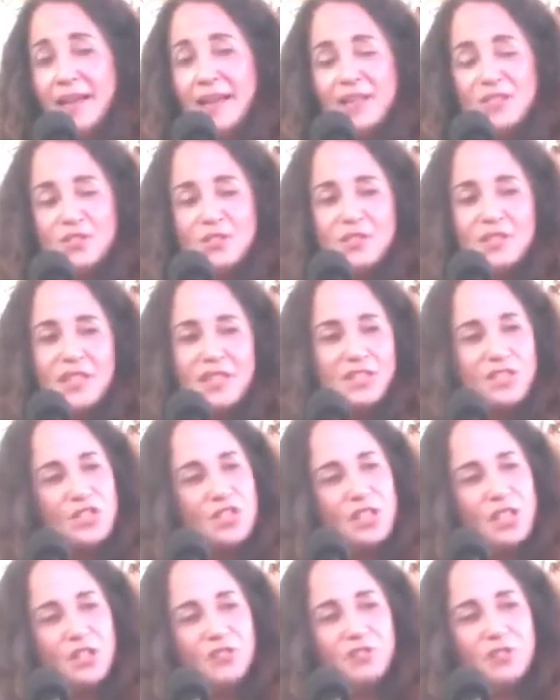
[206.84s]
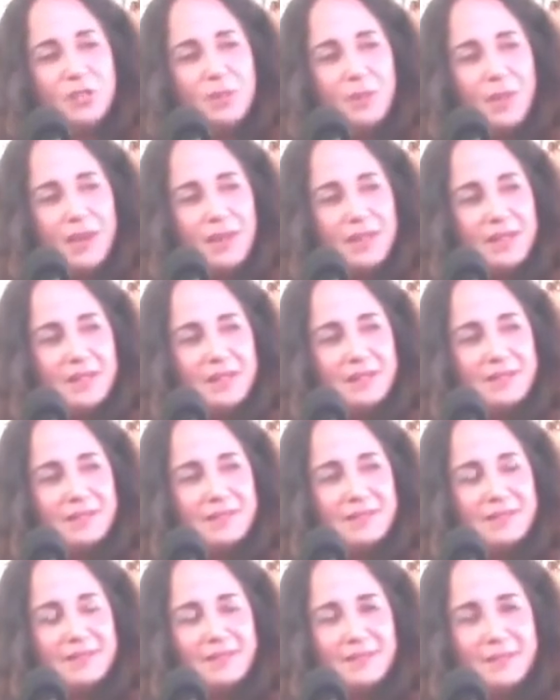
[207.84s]
And I just like sharing my
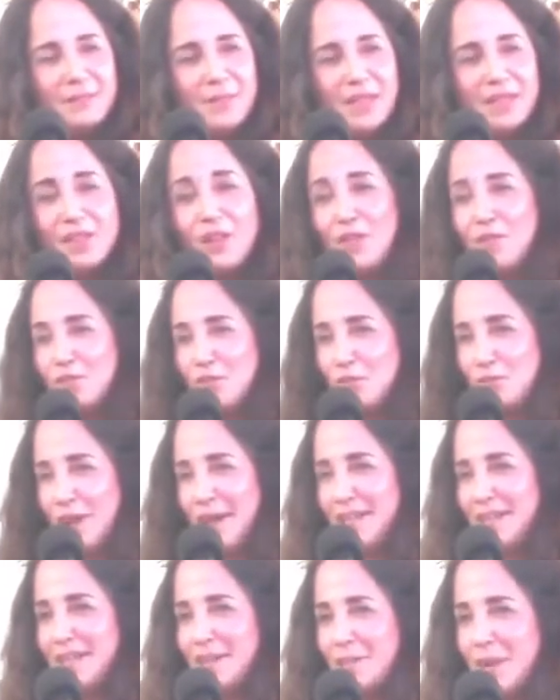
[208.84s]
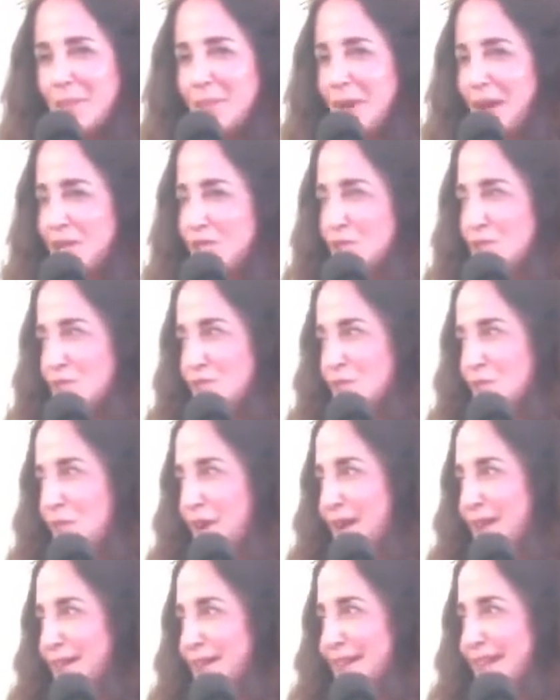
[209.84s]
love for writing, my passion for
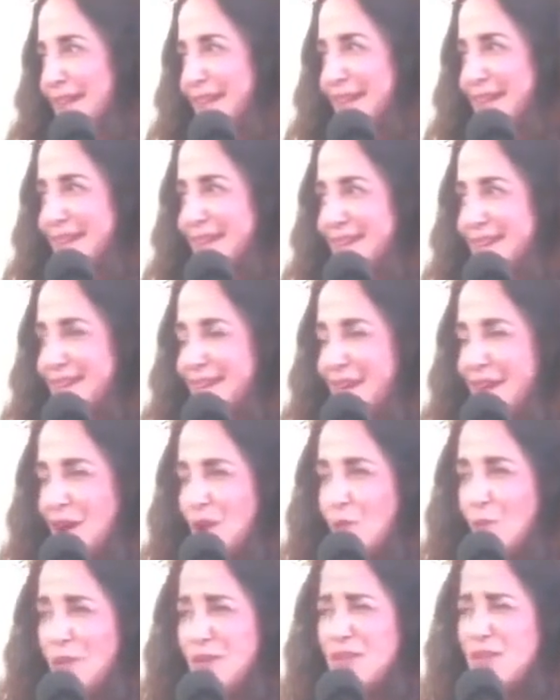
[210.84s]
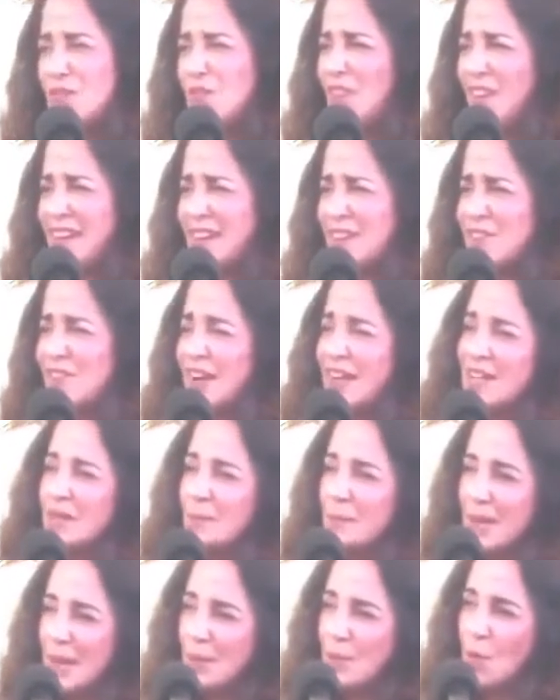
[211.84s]
writing, and whether you want to write
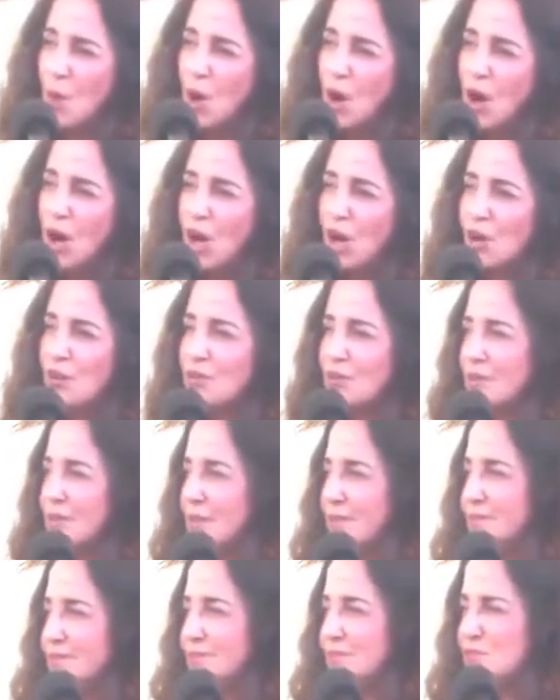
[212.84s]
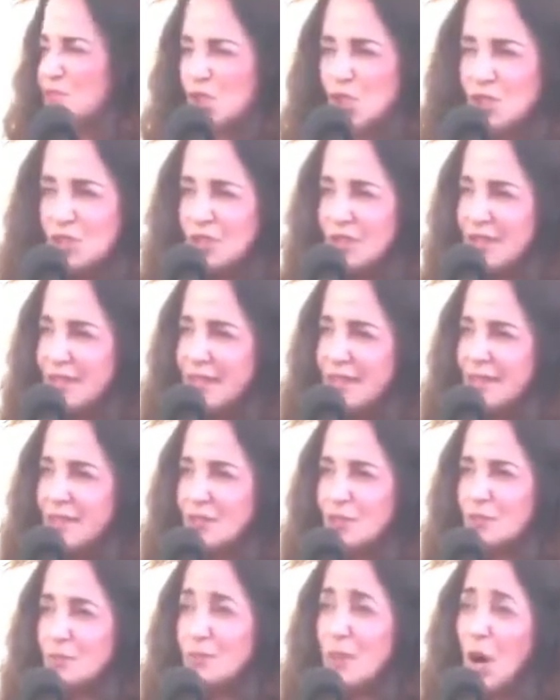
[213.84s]
a memoir or
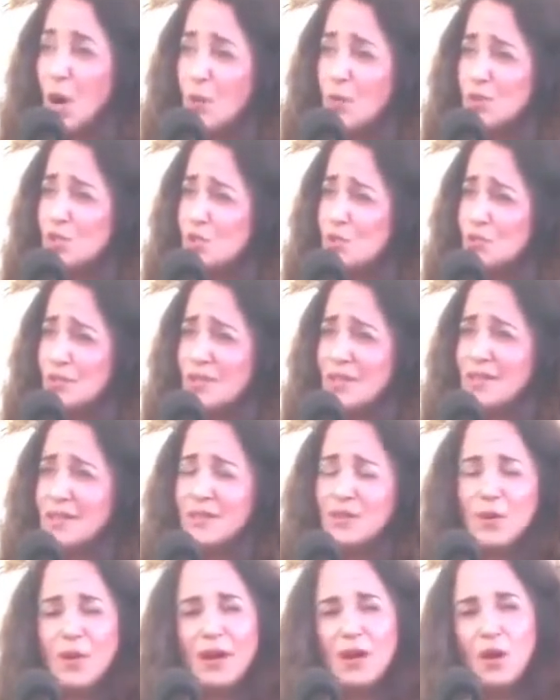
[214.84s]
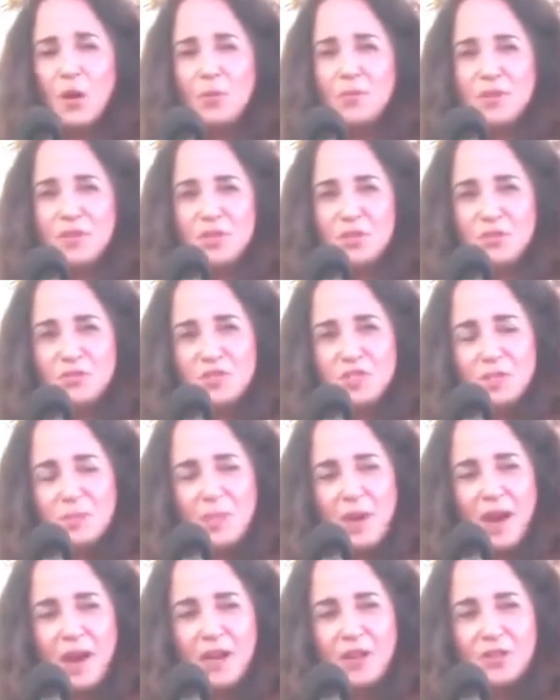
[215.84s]
journaling or poetry, you know, I hope that you're
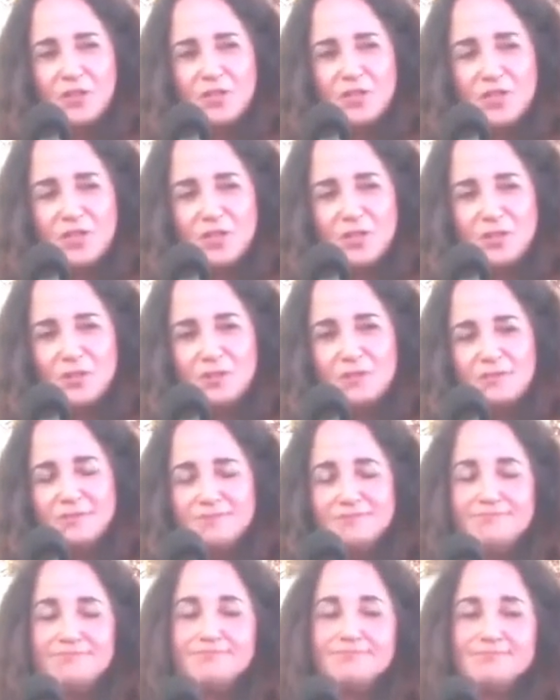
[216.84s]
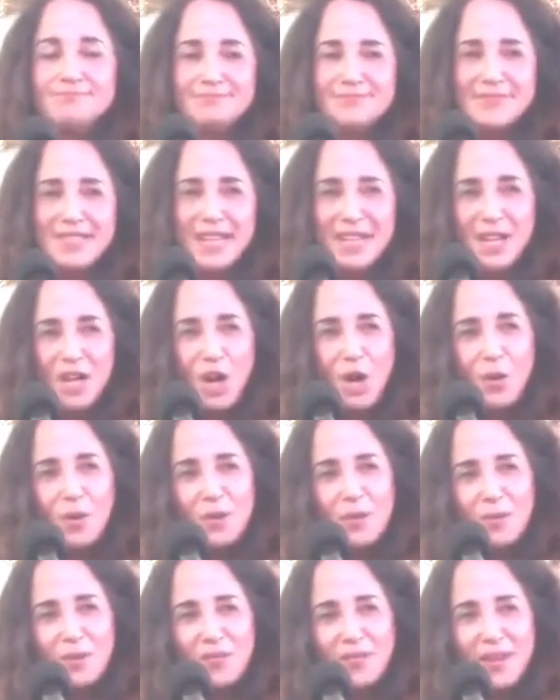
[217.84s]
inspired to get
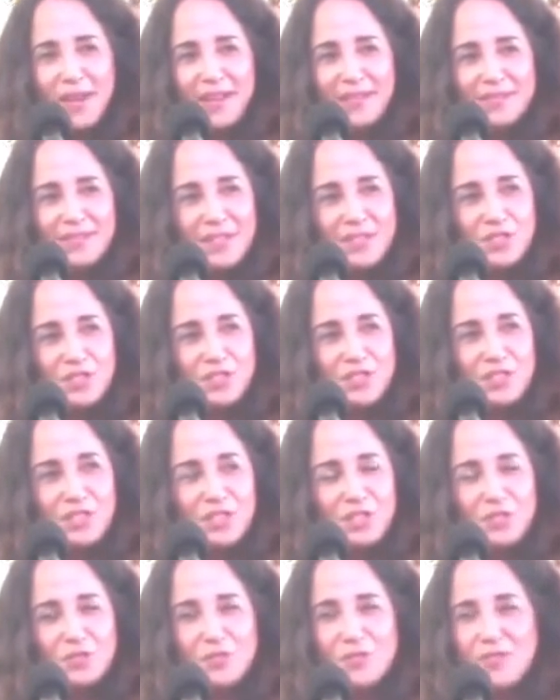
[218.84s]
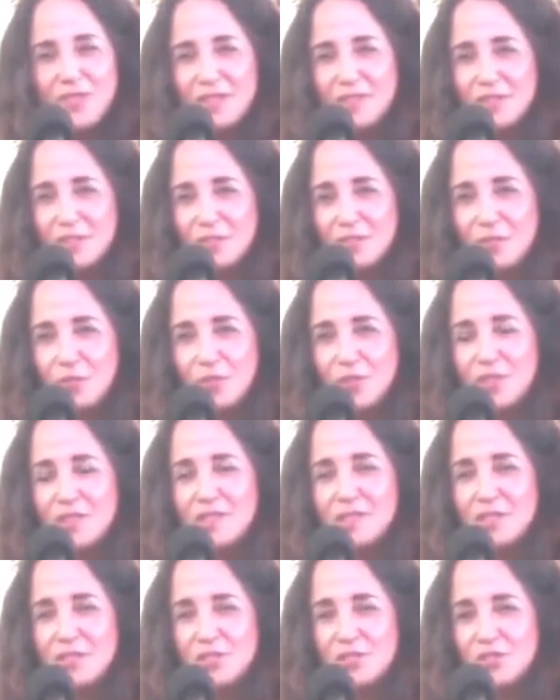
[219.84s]
going with that, touch into your authentic
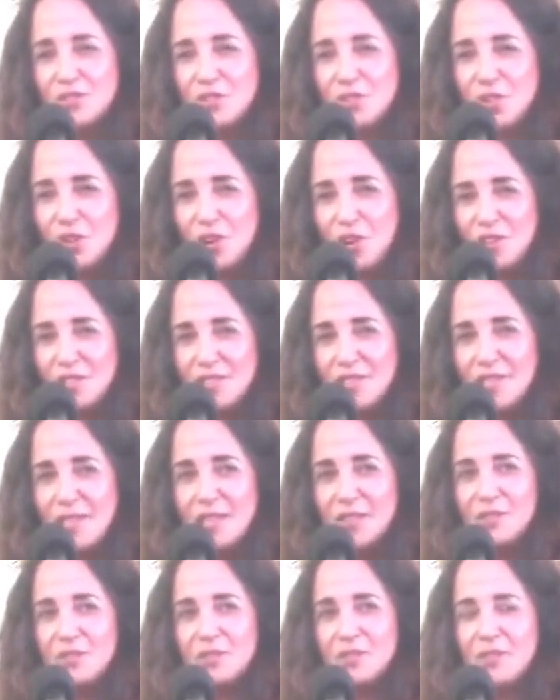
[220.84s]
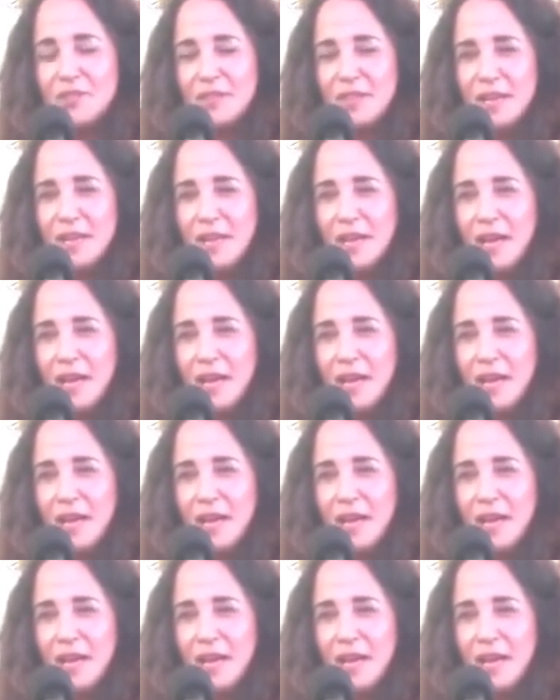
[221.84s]
voice, touch into your heart center.